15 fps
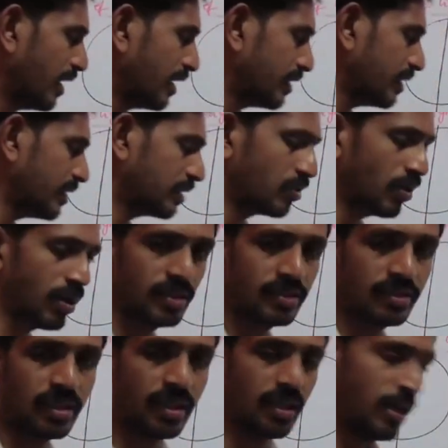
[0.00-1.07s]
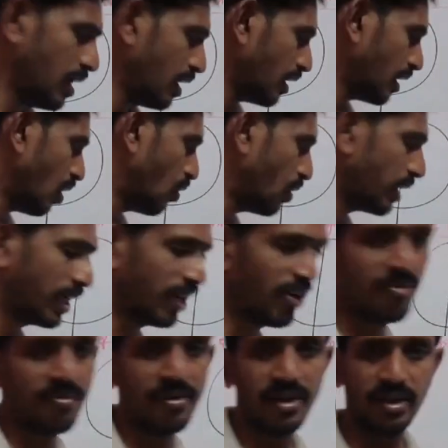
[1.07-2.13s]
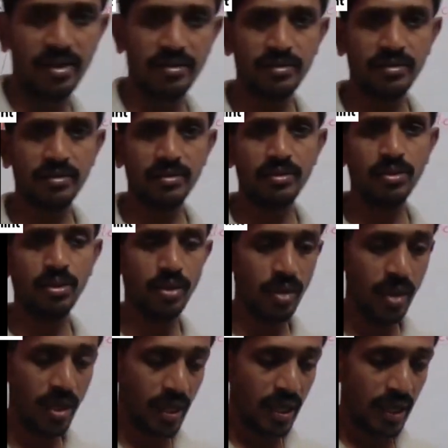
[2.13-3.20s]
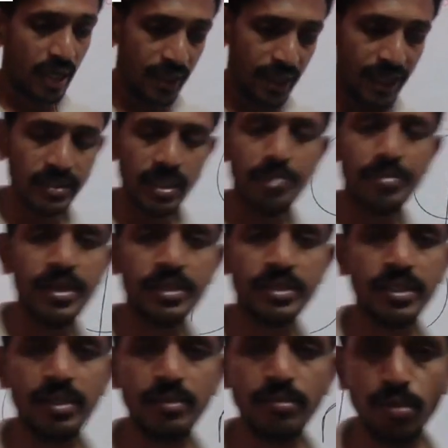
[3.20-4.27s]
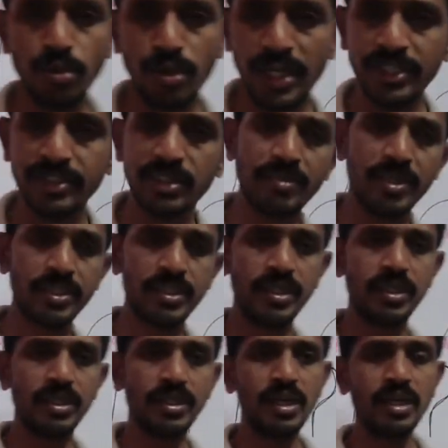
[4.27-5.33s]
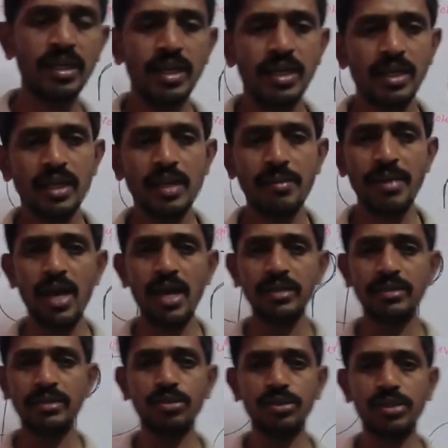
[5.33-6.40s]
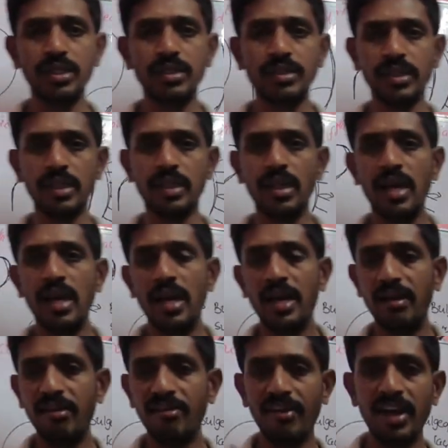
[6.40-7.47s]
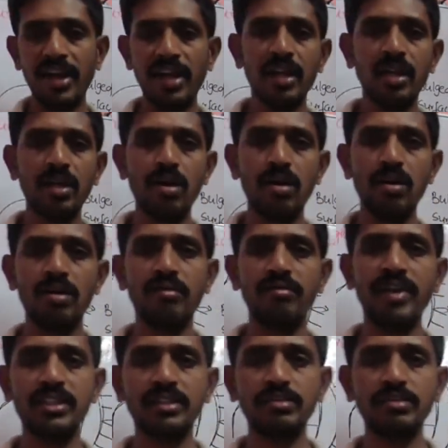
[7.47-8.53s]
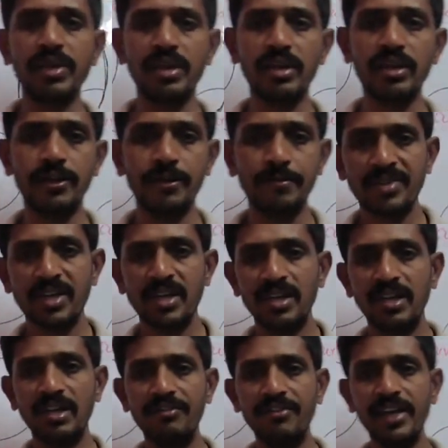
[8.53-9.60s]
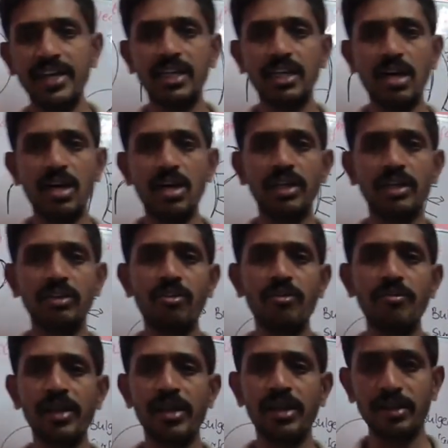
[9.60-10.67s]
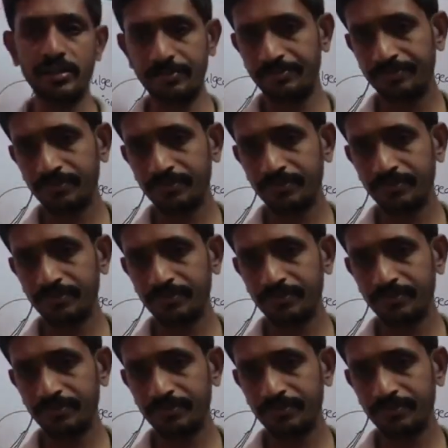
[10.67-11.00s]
This is called as a concave mirror. So in the examination, board examination here, he may ask questions here. Define convex mirror. Define concave mirror.